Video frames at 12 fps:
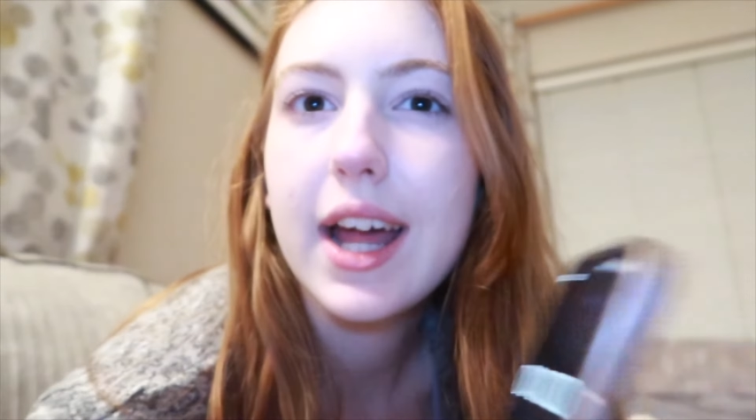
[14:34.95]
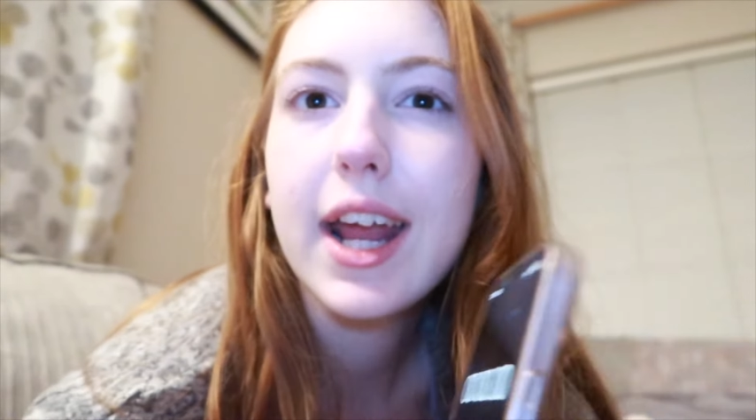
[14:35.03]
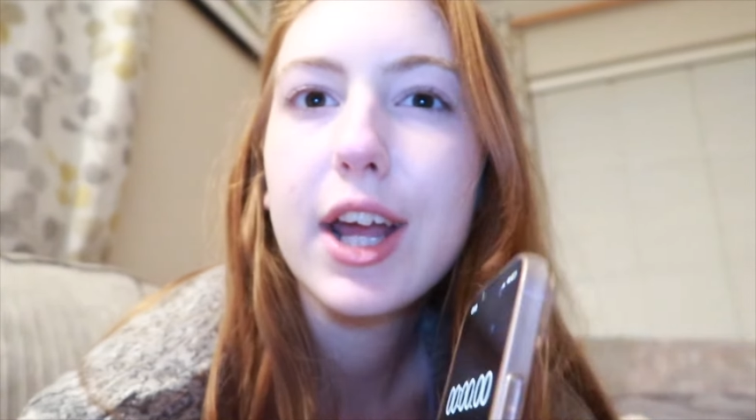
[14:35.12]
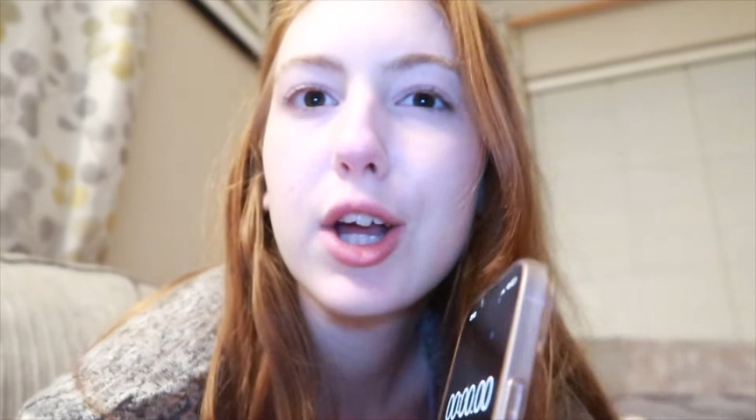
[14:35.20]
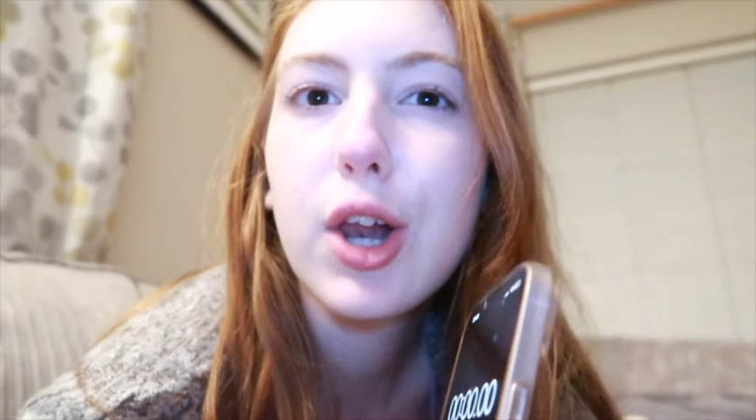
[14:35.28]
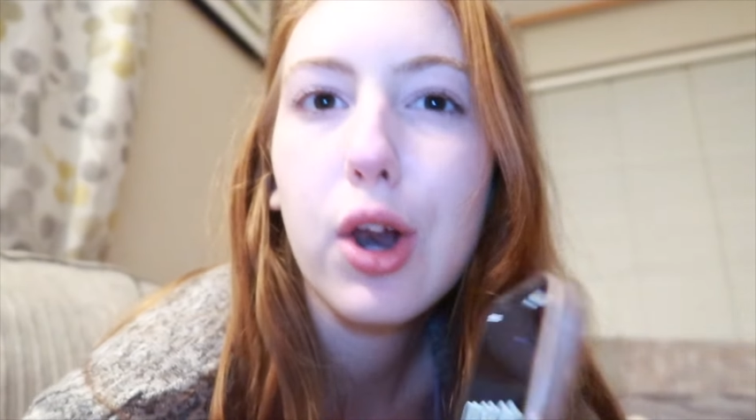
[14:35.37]
and
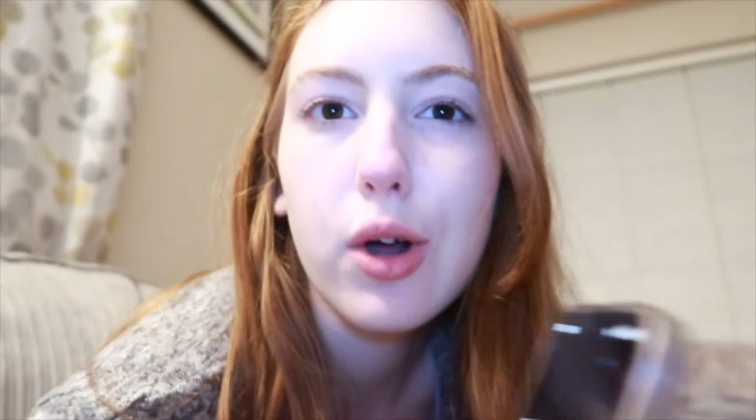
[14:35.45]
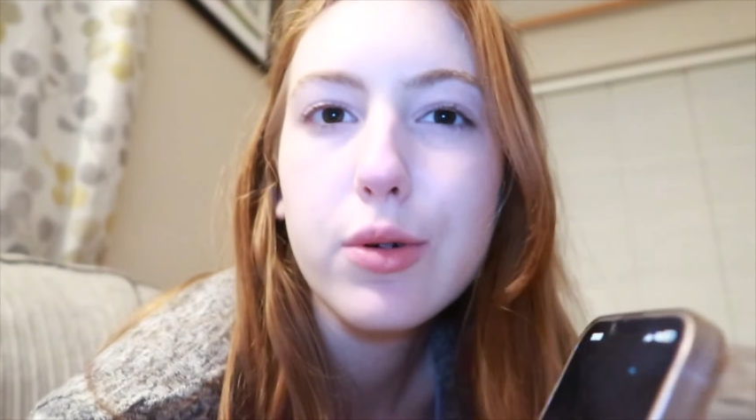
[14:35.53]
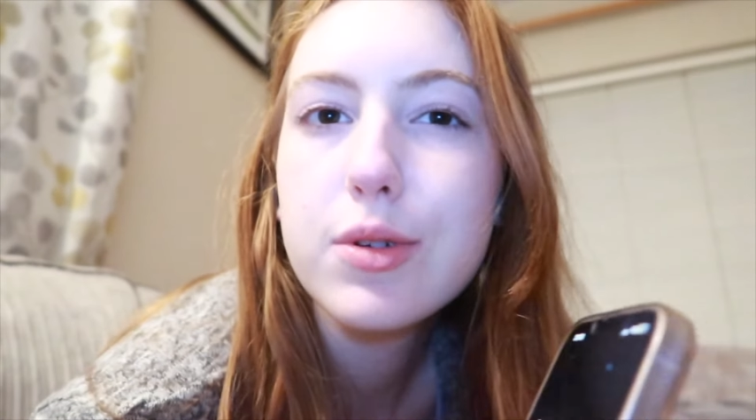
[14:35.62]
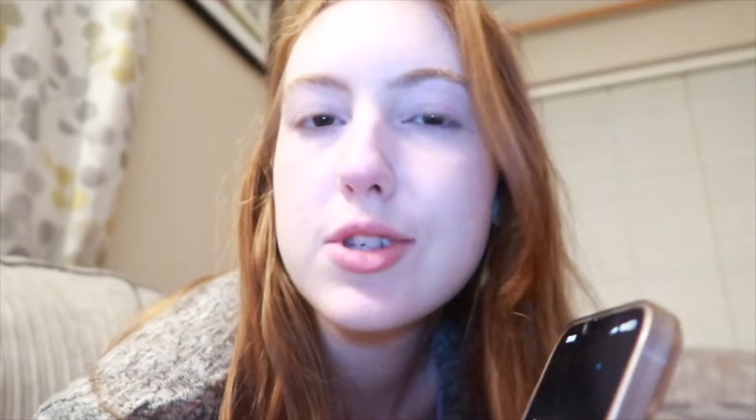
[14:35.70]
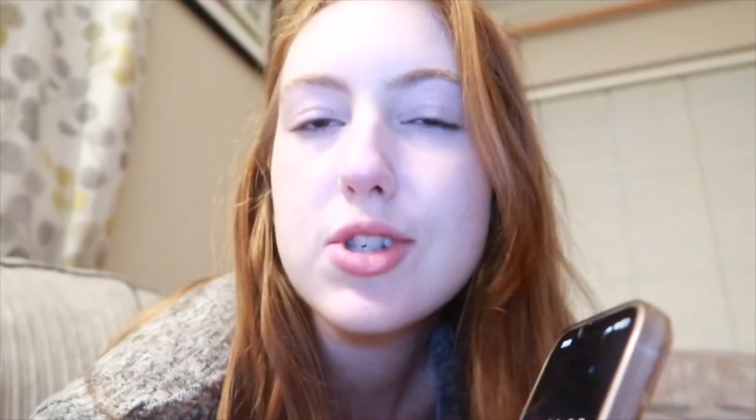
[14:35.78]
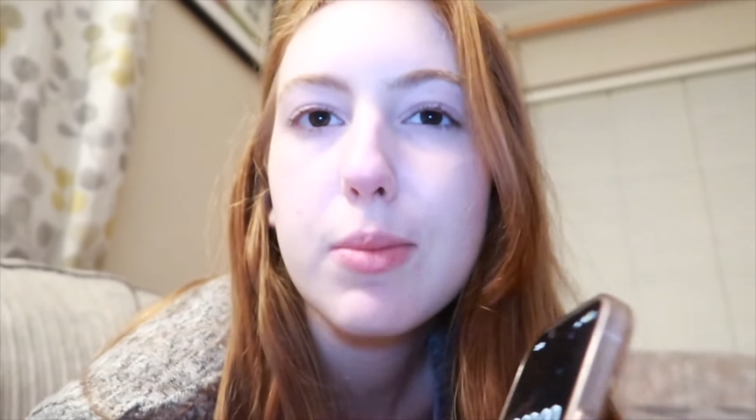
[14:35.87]
I
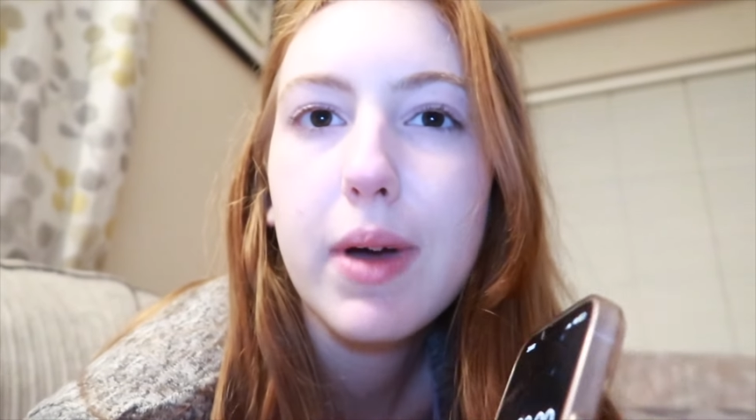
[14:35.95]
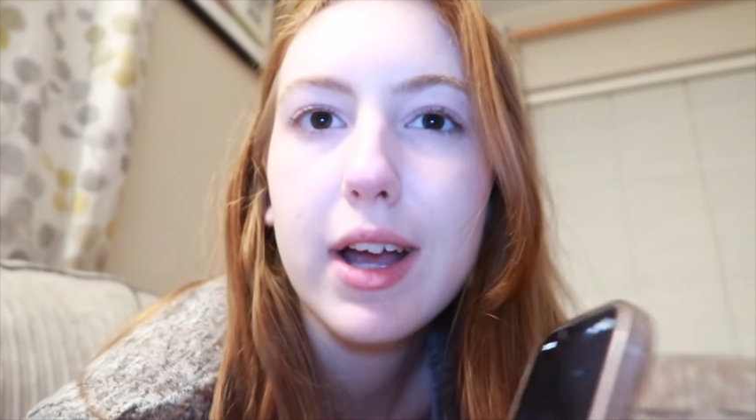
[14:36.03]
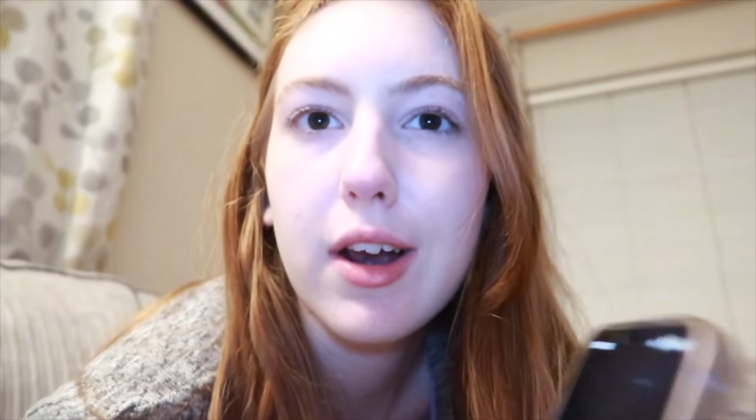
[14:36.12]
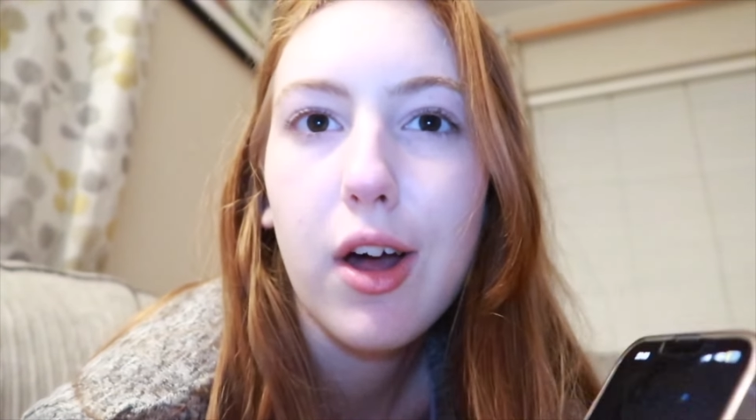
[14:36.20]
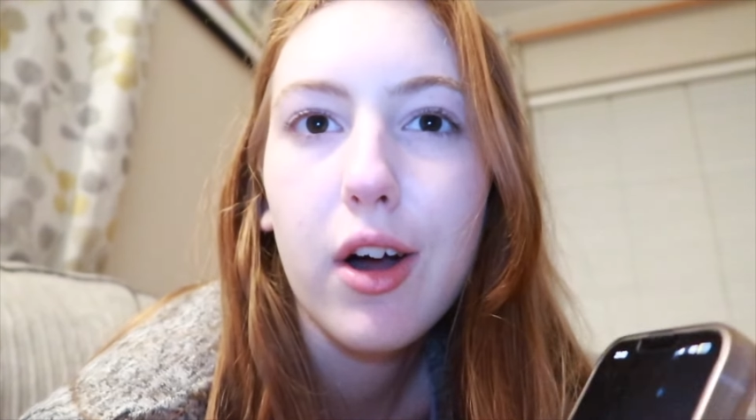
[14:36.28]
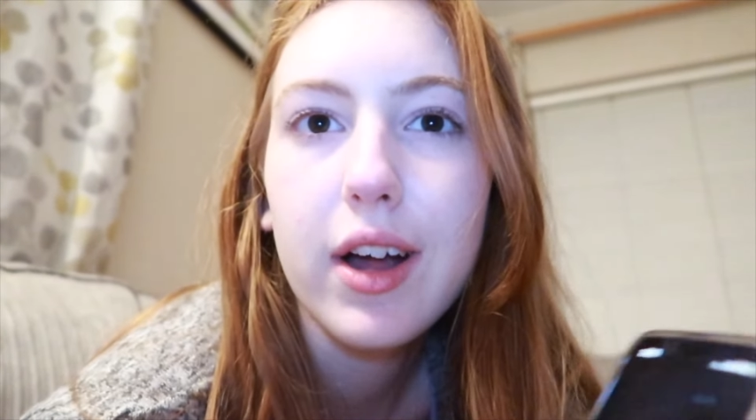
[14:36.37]
closed my
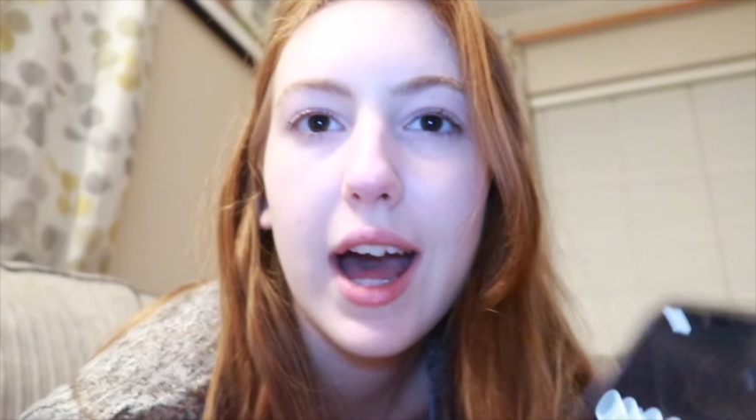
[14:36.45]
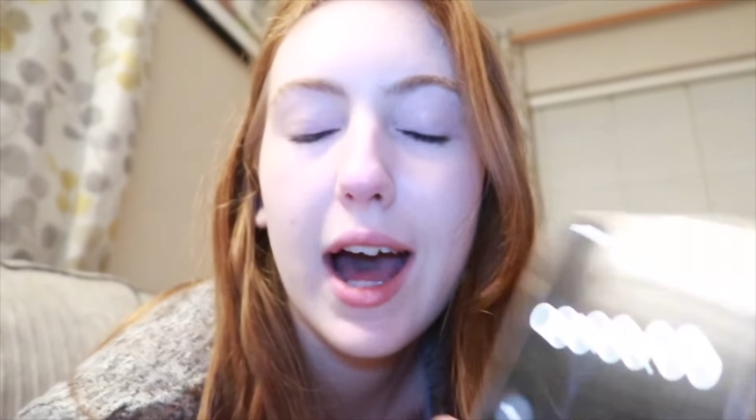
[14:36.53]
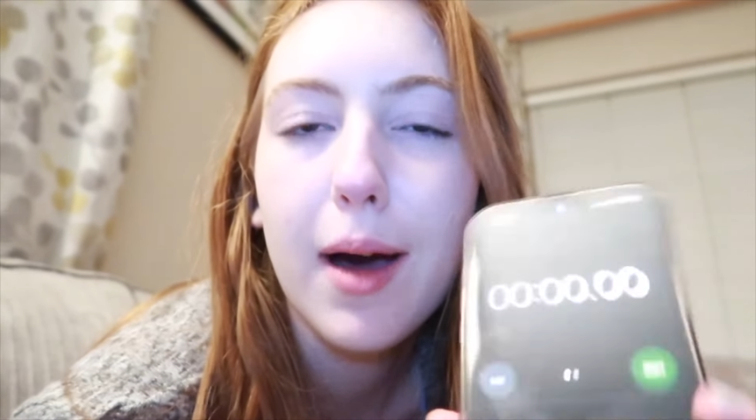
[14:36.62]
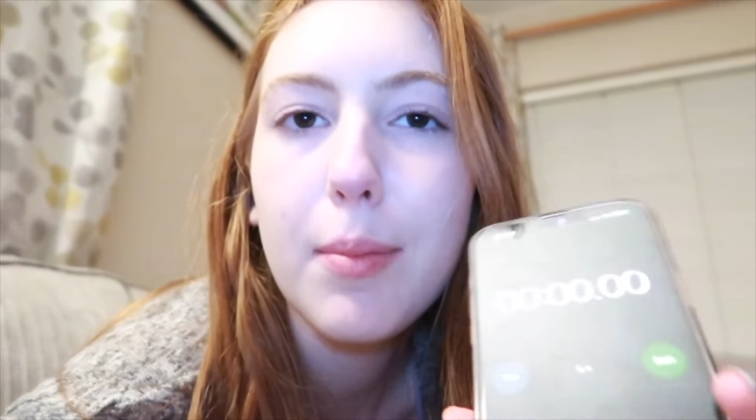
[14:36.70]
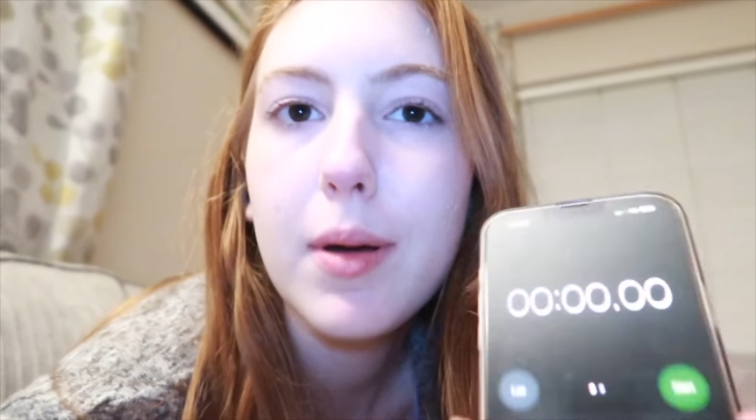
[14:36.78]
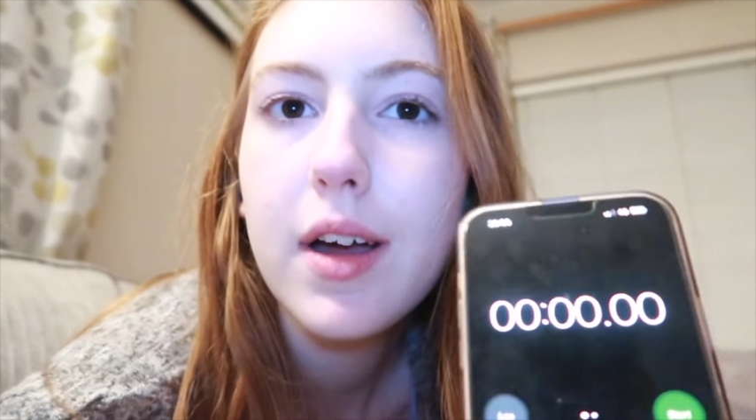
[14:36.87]
clock
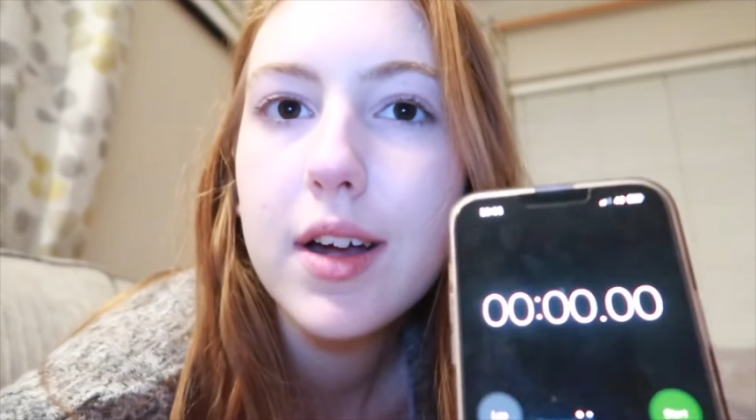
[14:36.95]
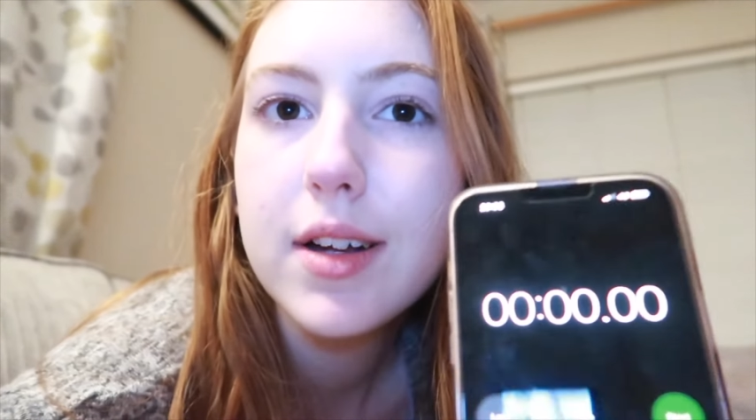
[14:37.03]
app.